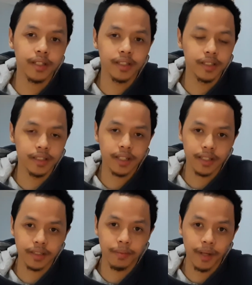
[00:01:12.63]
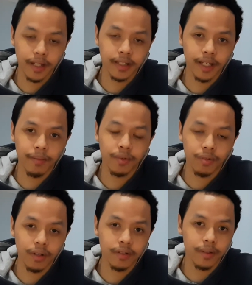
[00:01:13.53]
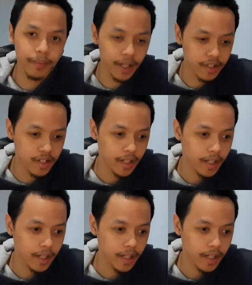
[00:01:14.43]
he just has a bad game throughout the match,